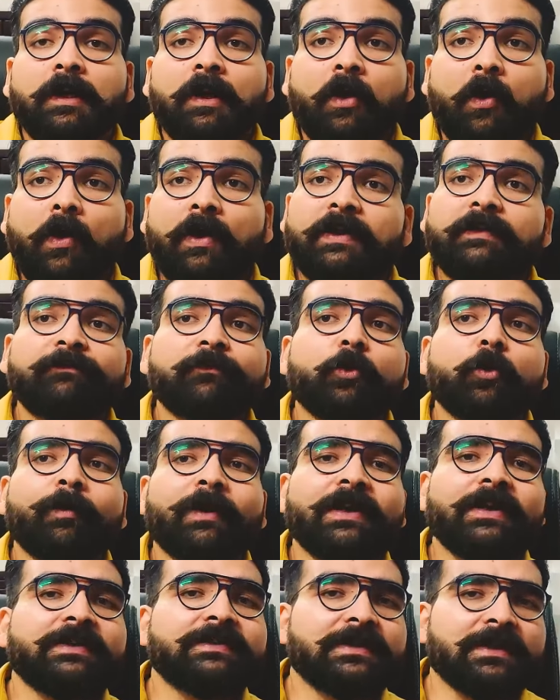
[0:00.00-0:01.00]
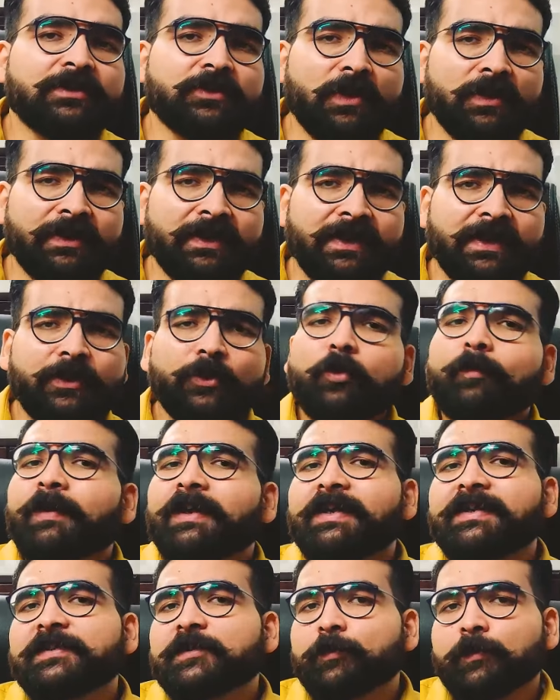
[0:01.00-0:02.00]
Or if nobody is exalted,
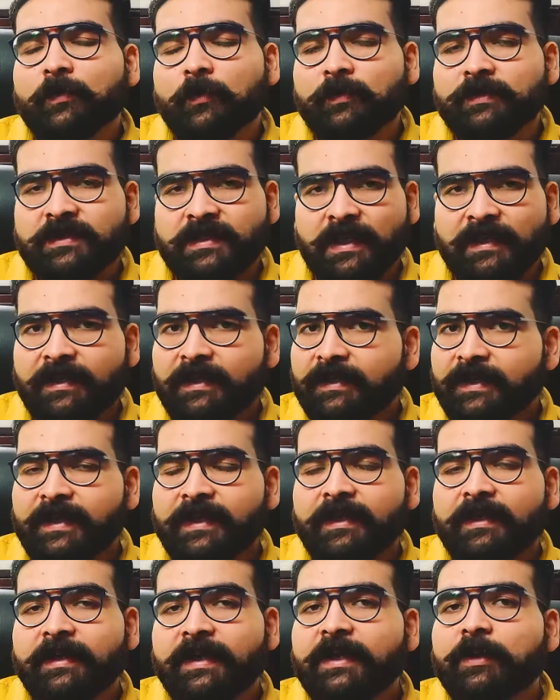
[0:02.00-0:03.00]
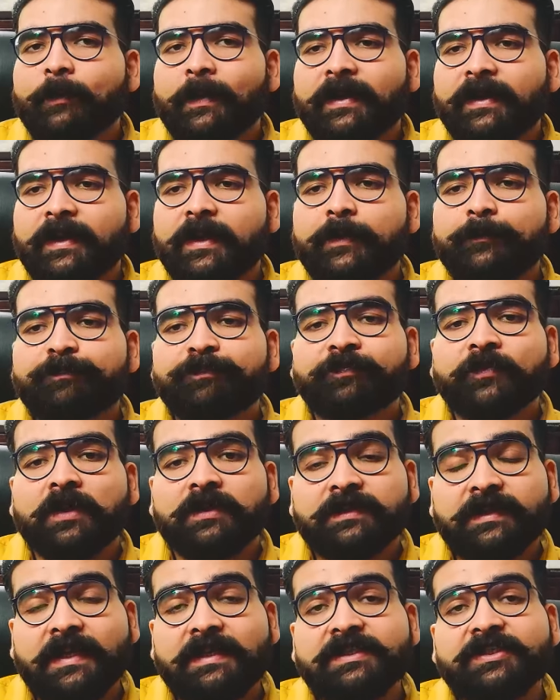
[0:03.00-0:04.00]
nobody is in own sign in D20,
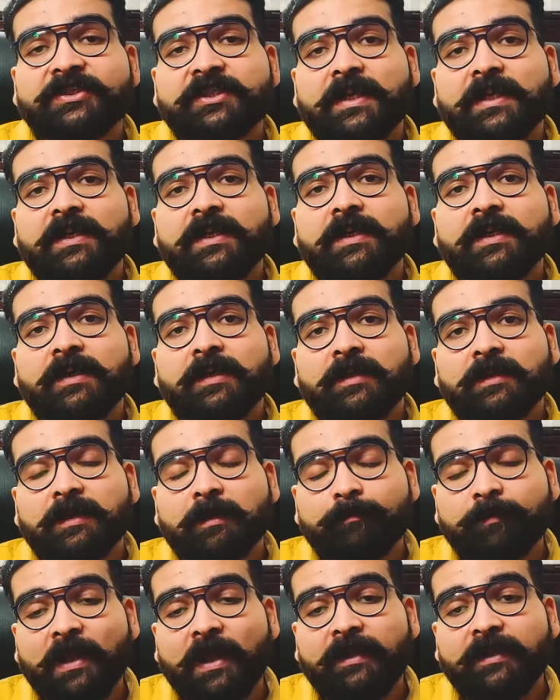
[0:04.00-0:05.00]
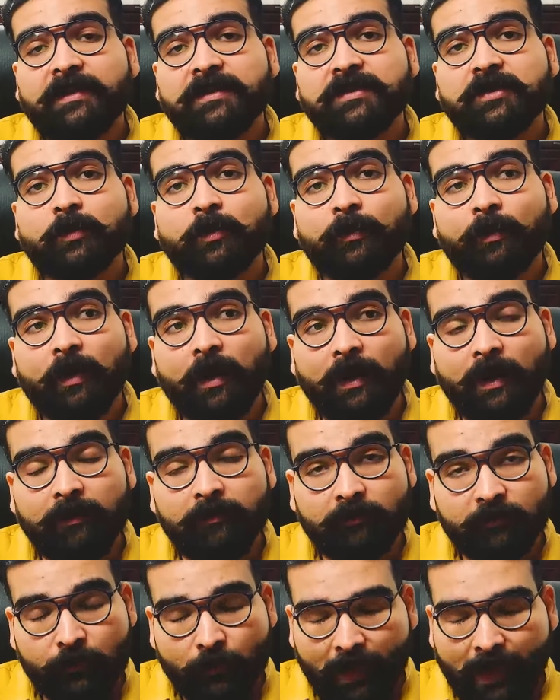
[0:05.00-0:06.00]
then check the planets,
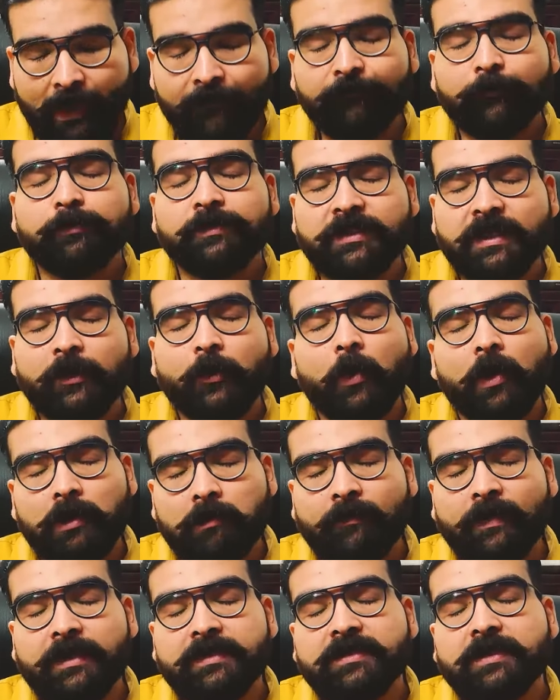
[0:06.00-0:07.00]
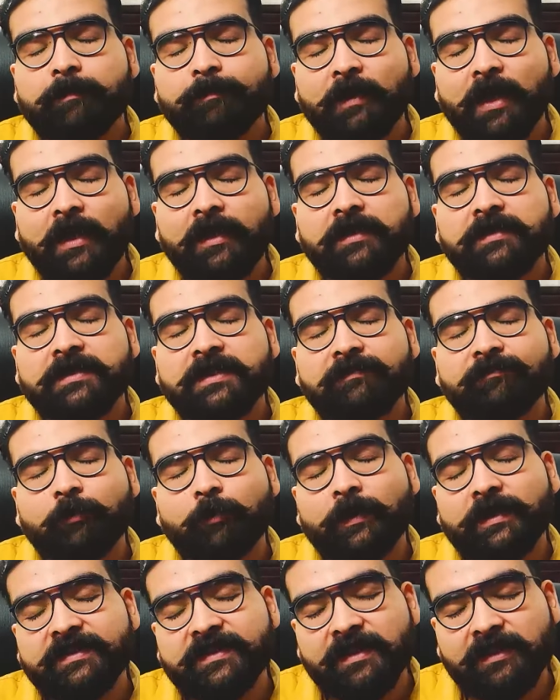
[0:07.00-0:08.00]
and you have to check always the planets
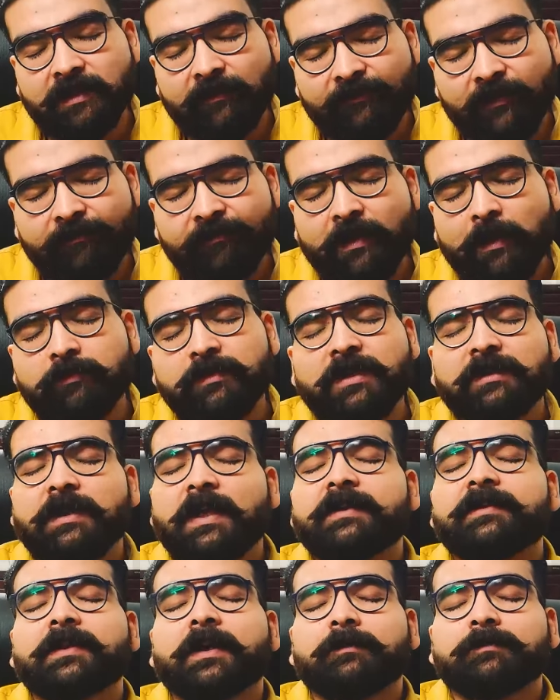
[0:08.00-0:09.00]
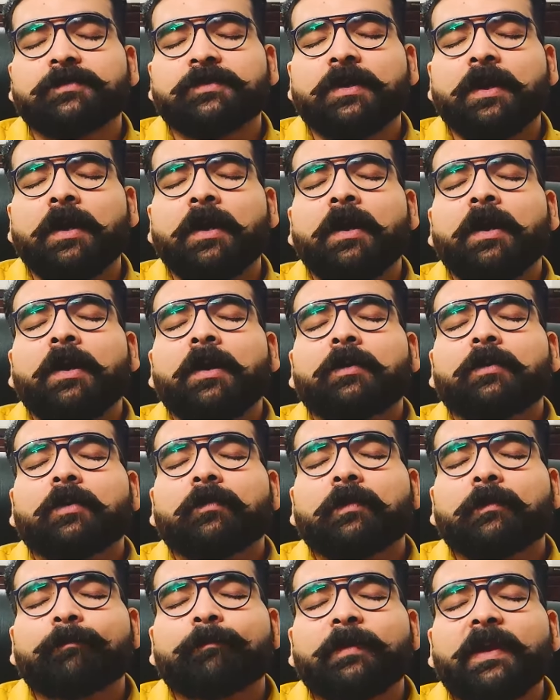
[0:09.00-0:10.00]
influencing the 5th house and 9th house.
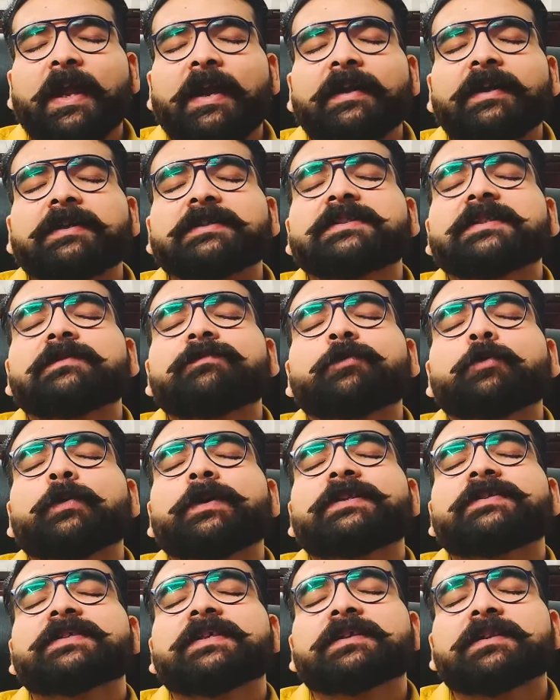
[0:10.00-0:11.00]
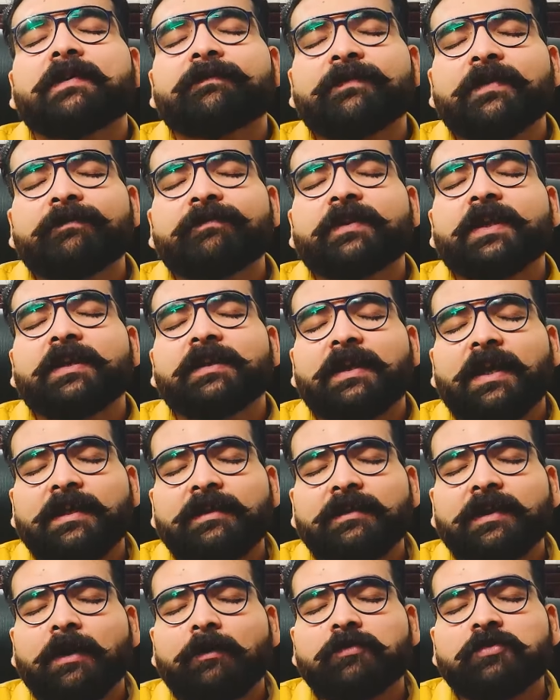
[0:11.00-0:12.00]
So planets influencing the 5th and
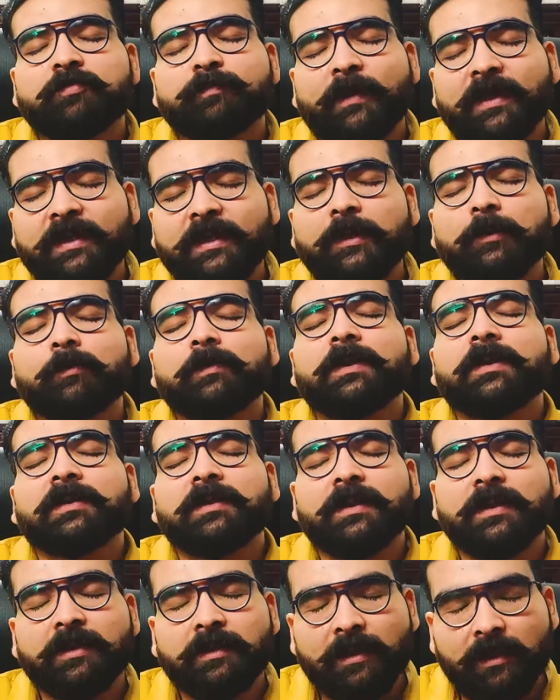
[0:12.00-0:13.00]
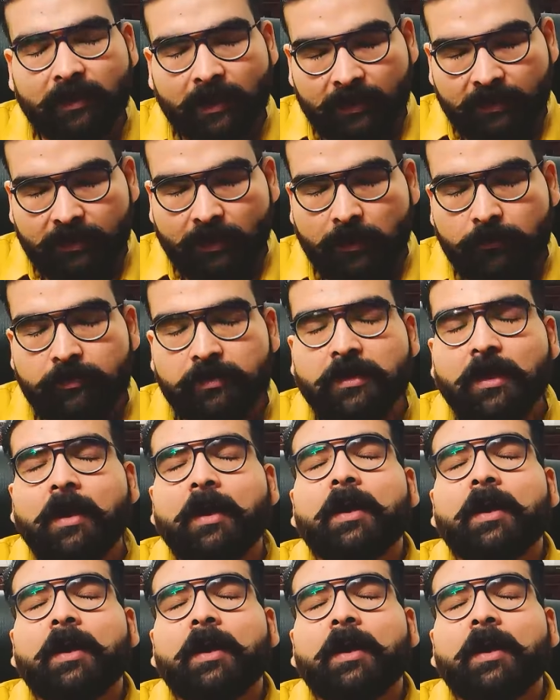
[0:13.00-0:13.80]
9th house, particularly the 9th house